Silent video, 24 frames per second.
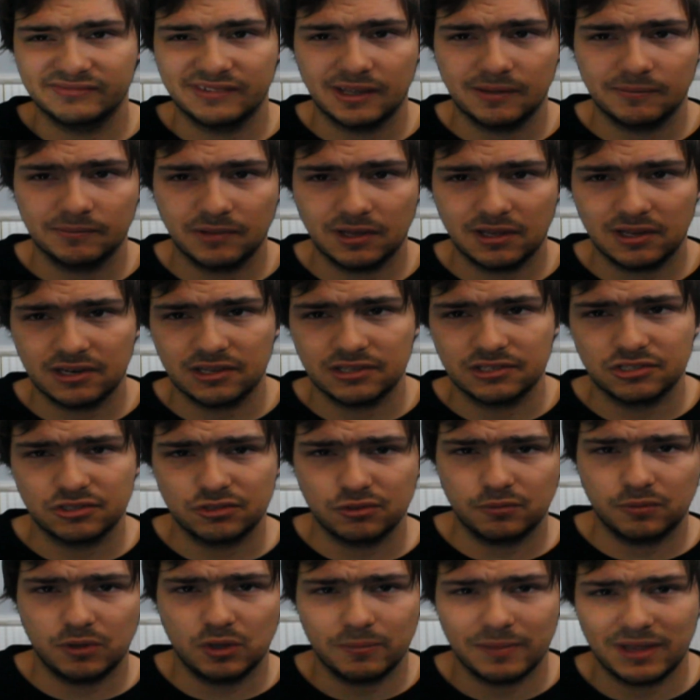I'm going to
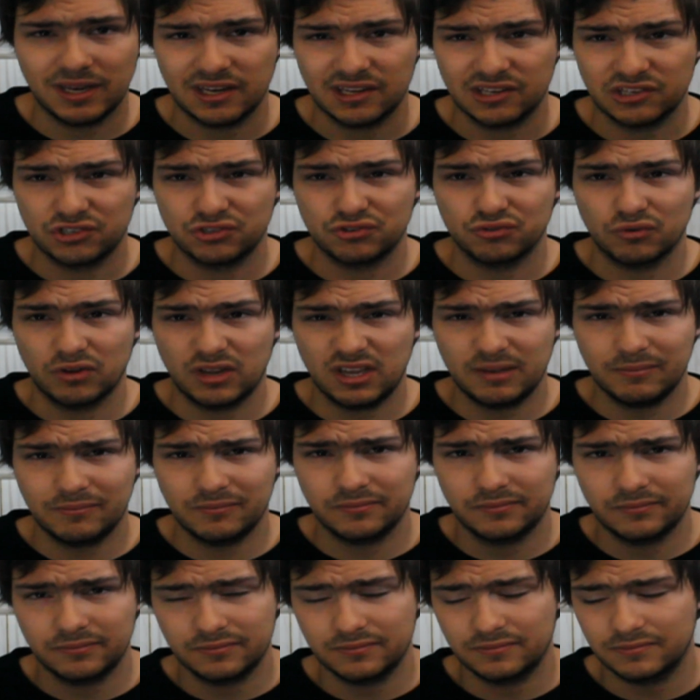assume you meant
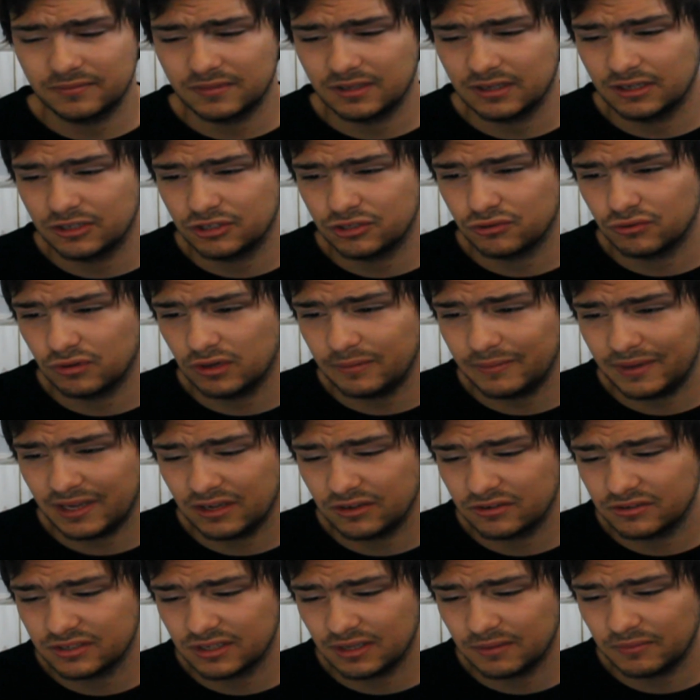extreming
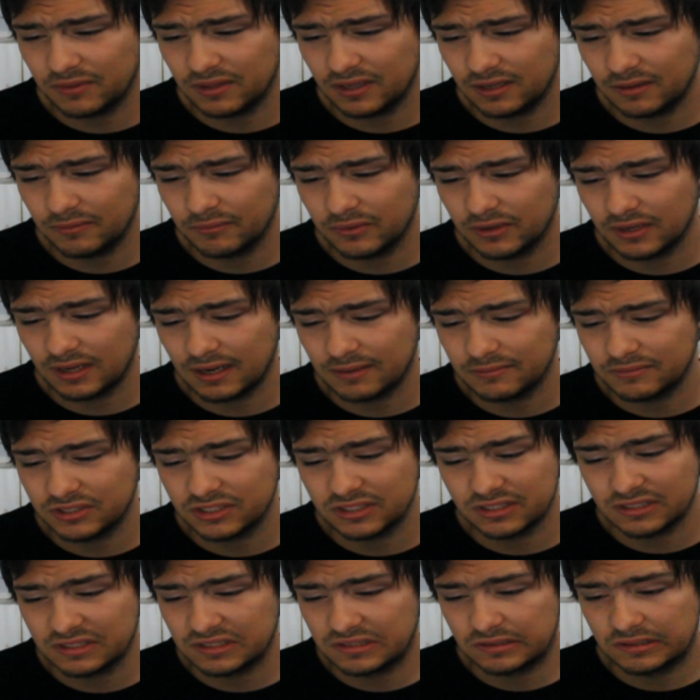or something, but I'm
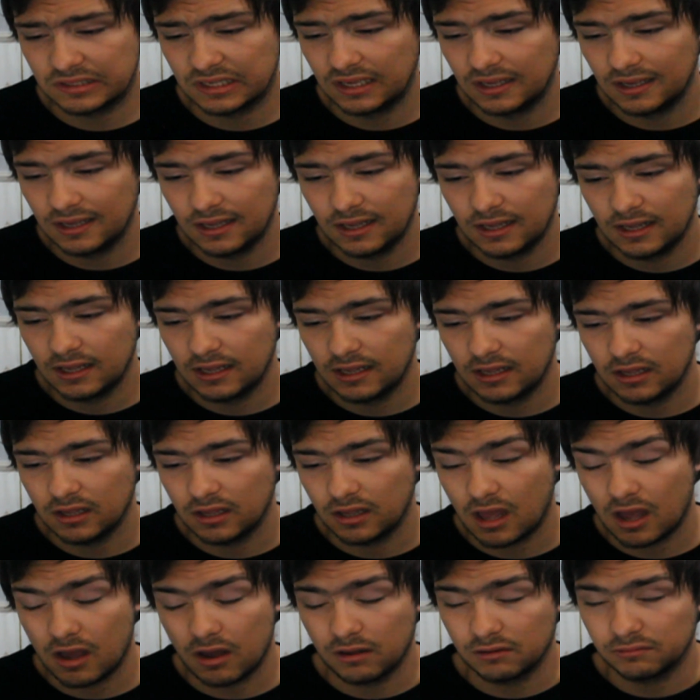just,
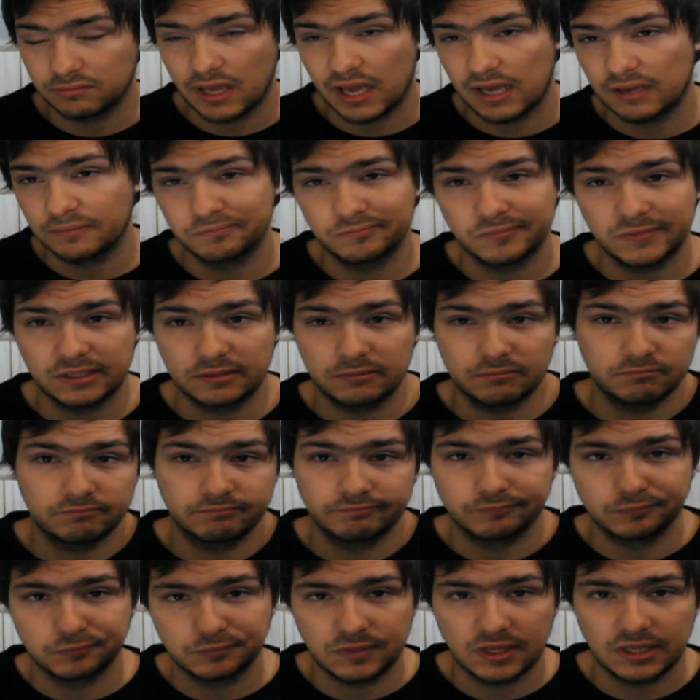okay,
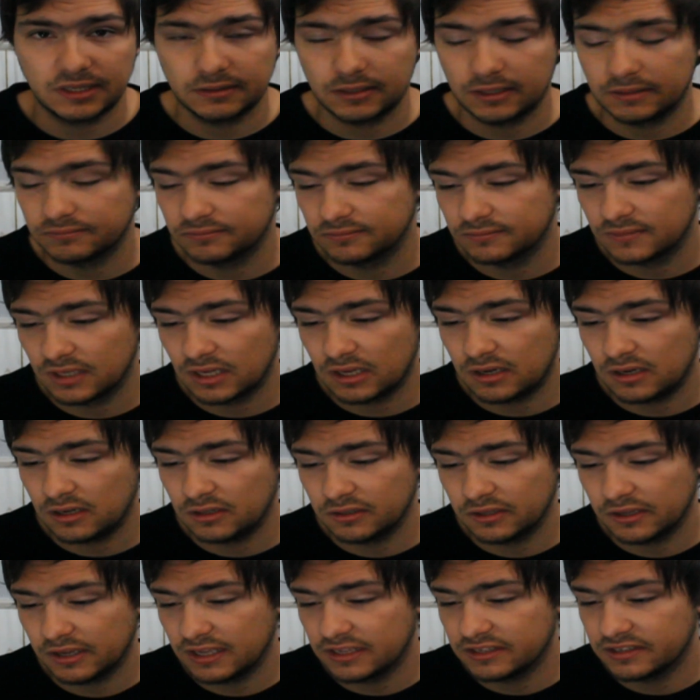I'll
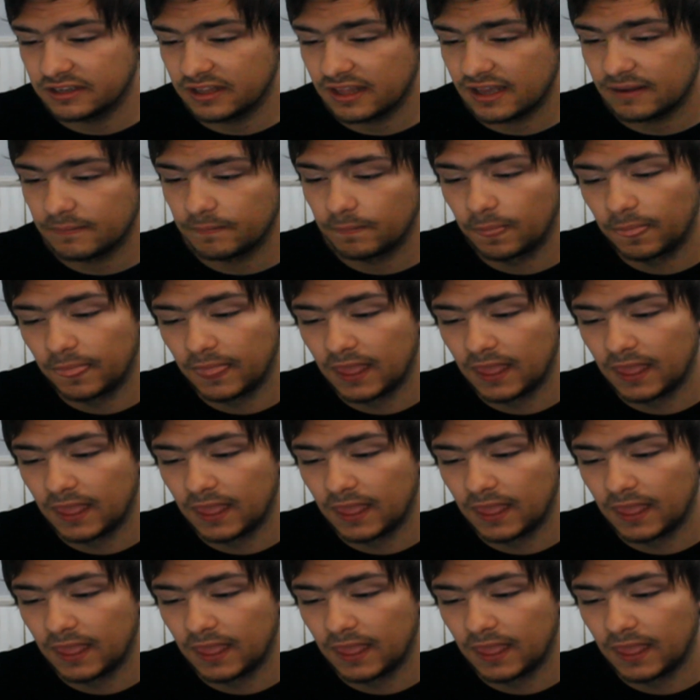look into that.